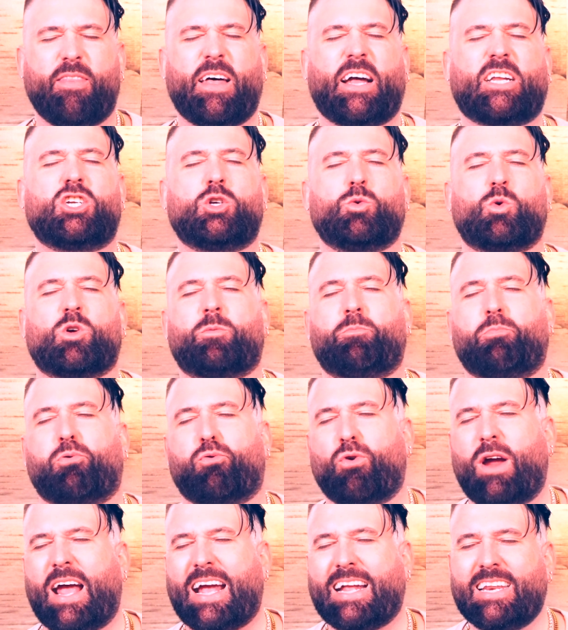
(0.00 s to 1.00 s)
that she was
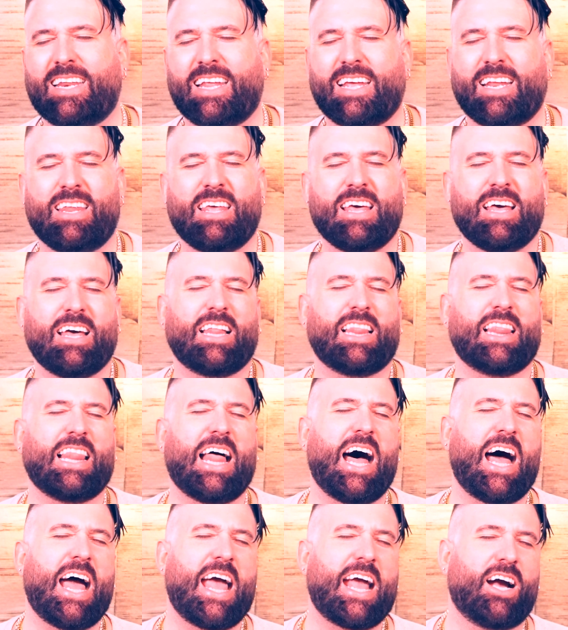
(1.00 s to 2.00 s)
pregnant,
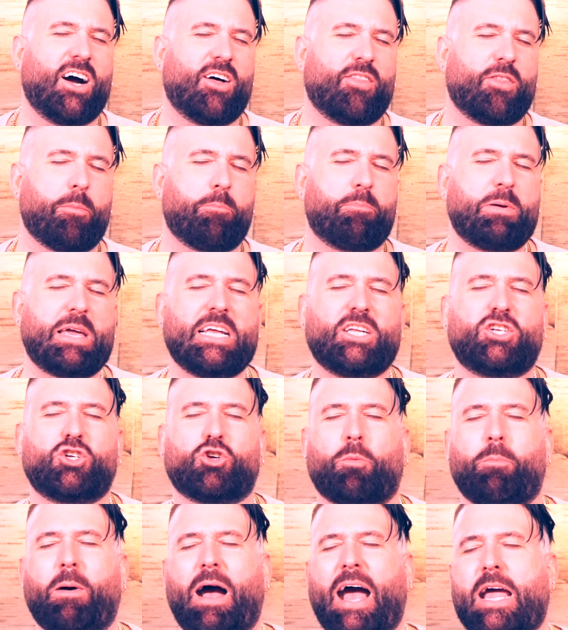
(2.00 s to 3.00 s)
lying on the beach
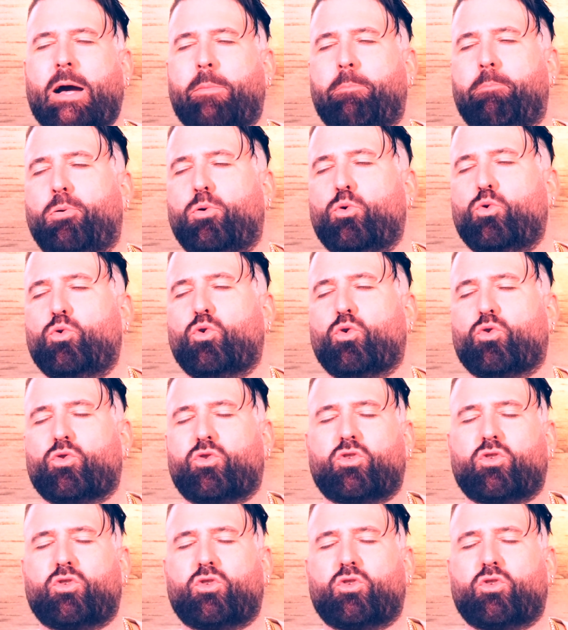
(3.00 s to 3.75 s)
or by a pool,